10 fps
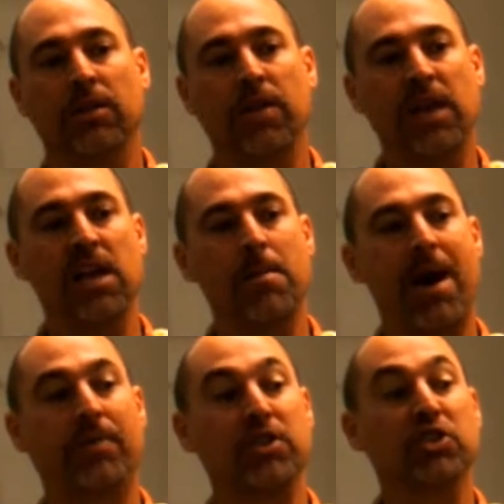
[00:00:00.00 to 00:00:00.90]
thinking
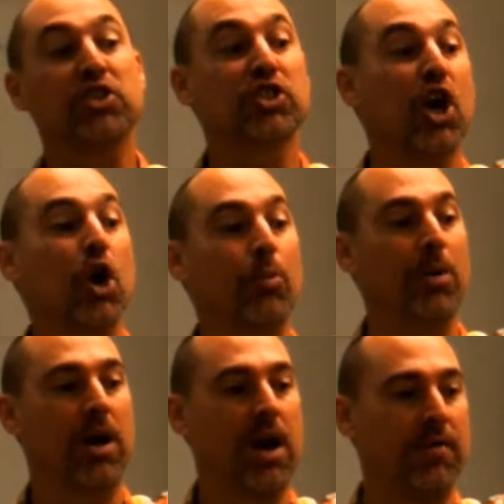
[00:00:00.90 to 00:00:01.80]
about the scope
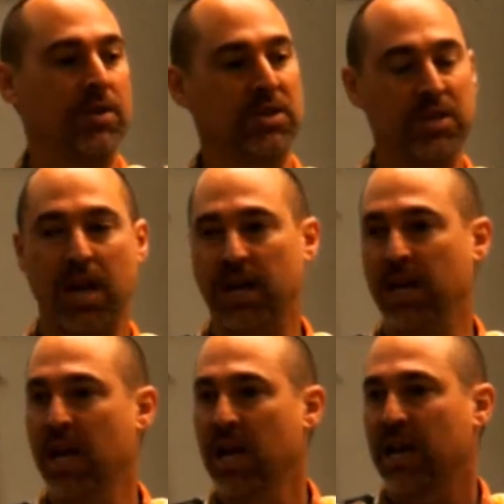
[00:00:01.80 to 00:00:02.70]
of the
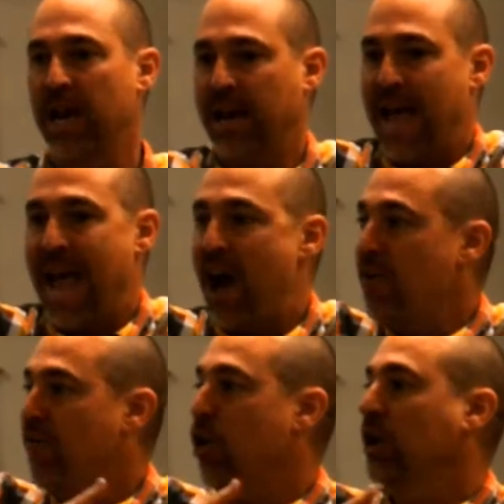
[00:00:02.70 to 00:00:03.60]
study. Like, how
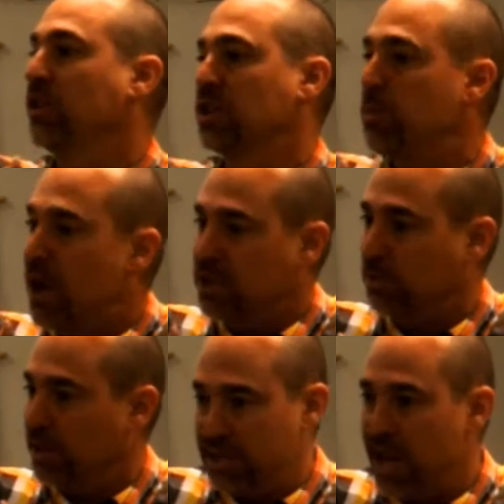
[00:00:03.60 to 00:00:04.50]
far can this
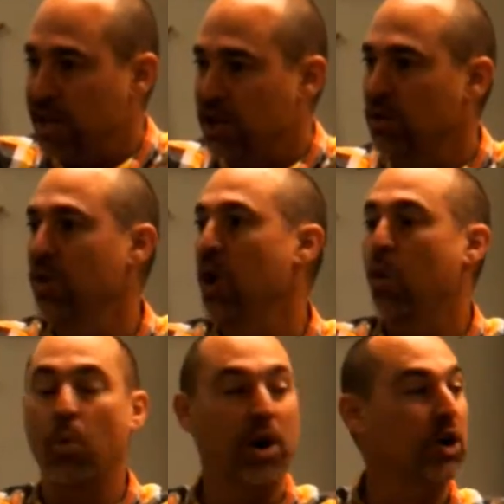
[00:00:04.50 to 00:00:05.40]
possibly take you?
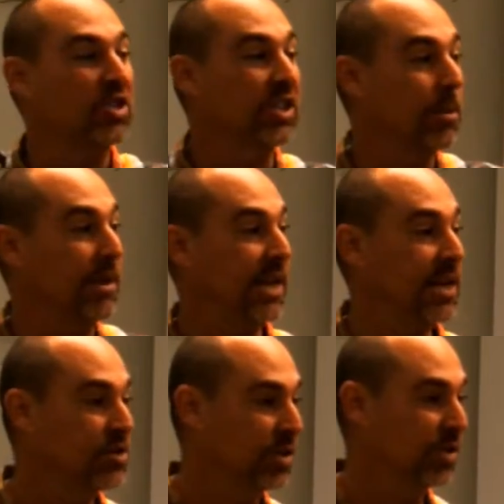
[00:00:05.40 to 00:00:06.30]
What are its
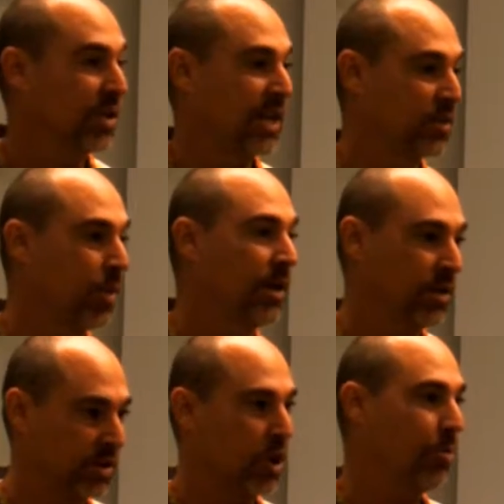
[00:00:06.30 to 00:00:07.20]
limitations? That's what
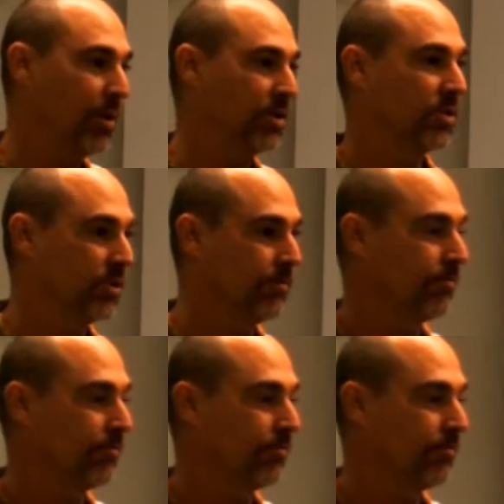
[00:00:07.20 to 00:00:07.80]
the scope is.